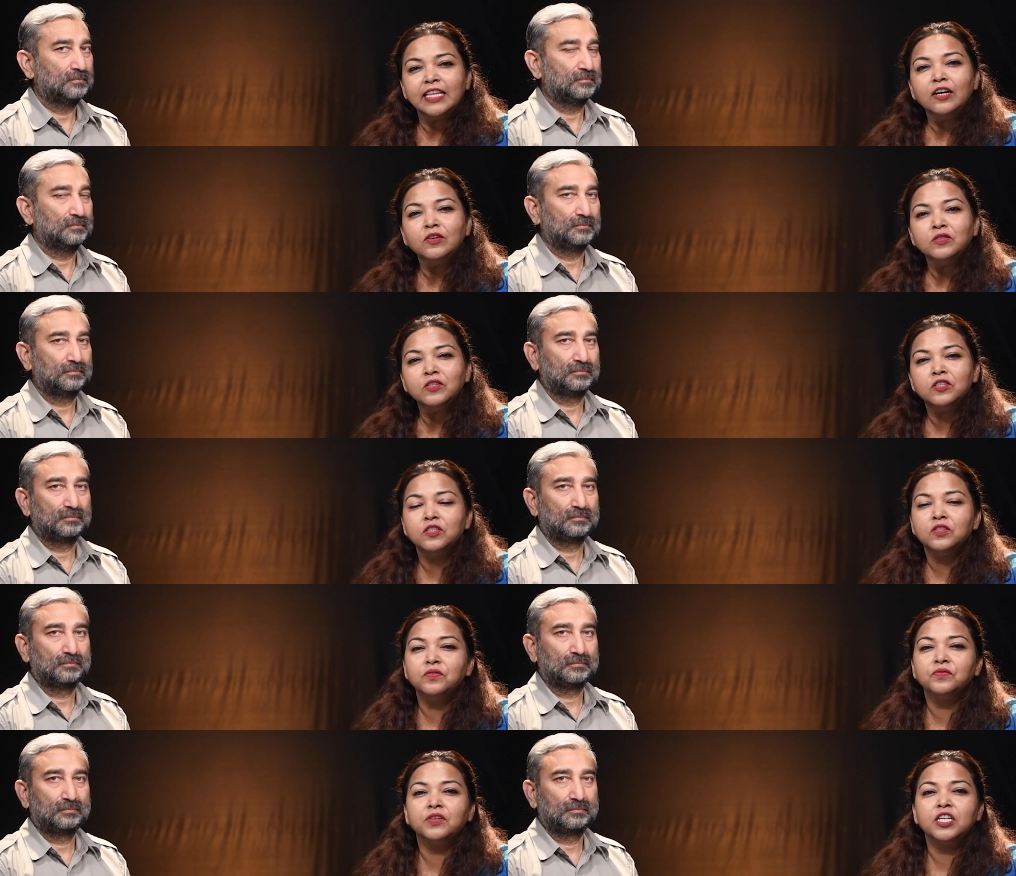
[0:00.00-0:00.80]
Speaker 1: thousands
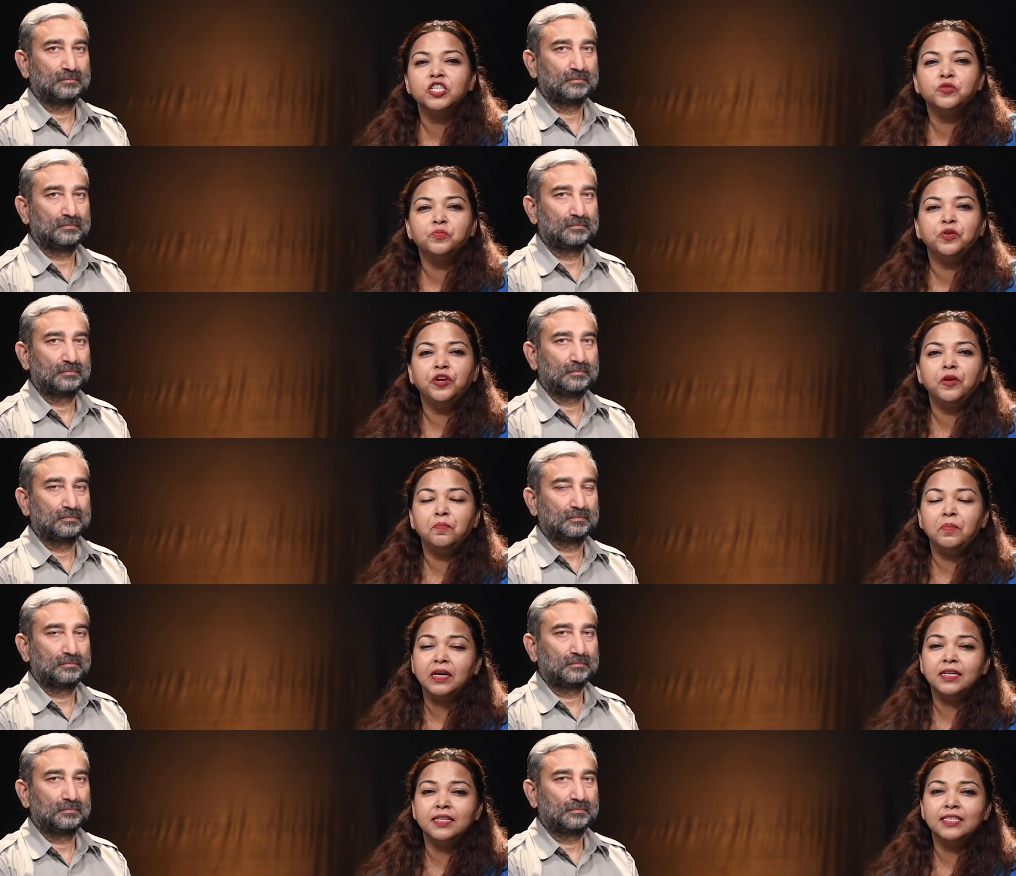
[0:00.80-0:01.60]
of Kashmiri
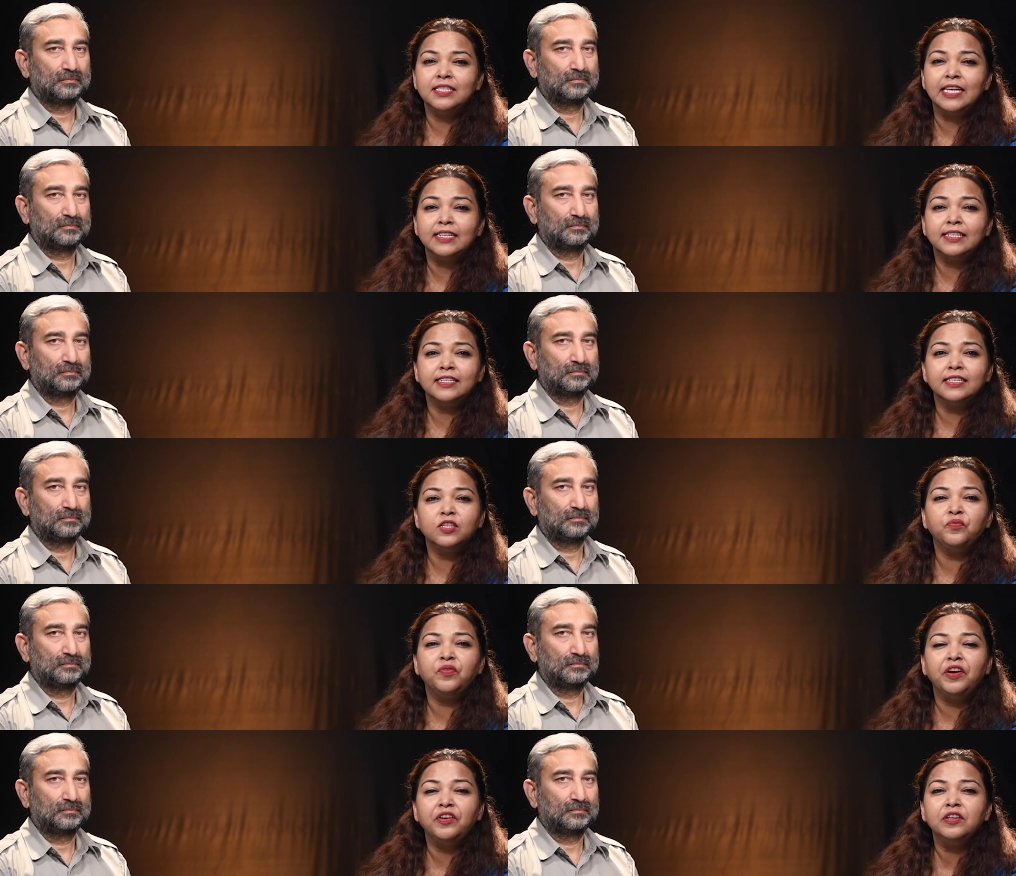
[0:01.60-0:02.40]
Pandits settled in
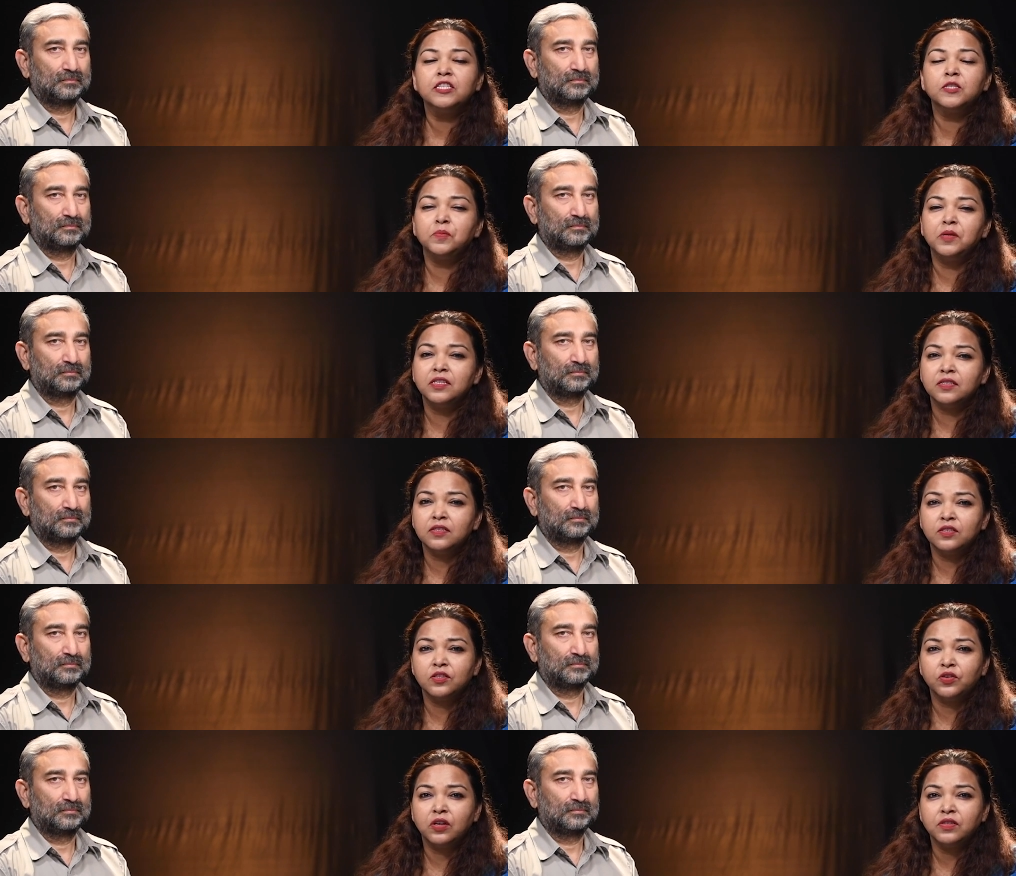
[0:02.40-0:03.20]
various places
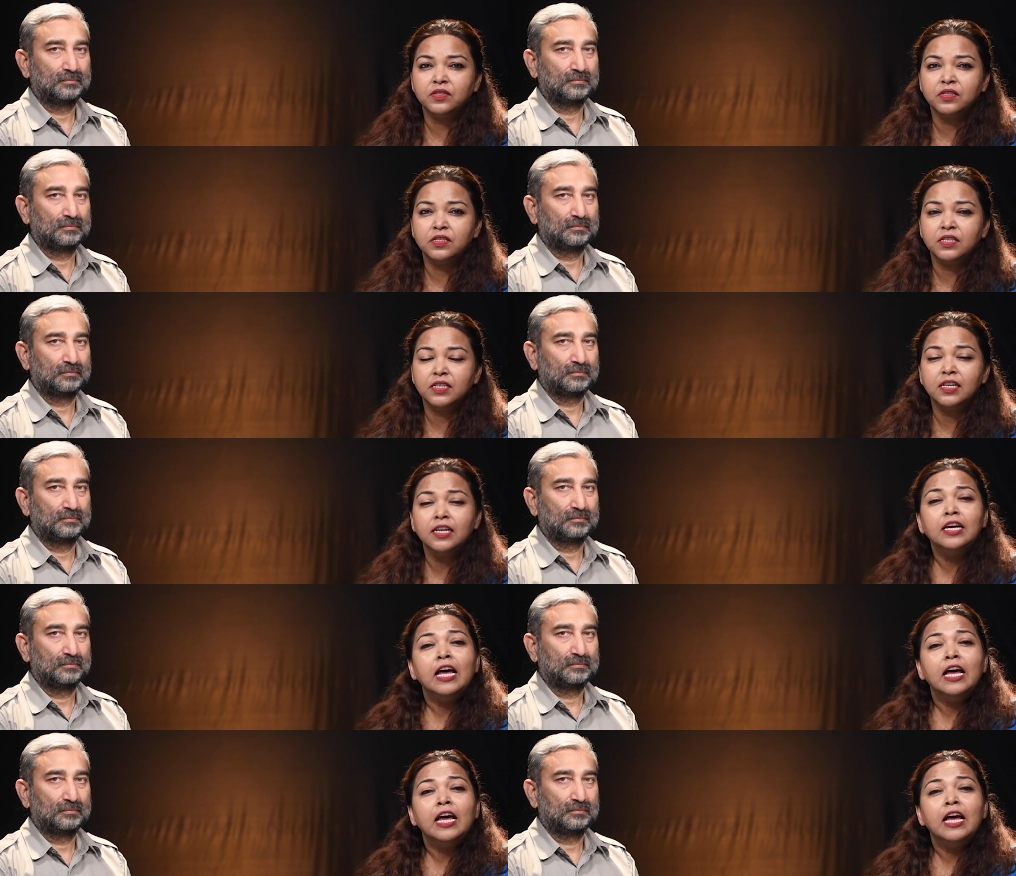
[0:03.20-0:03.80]
across India.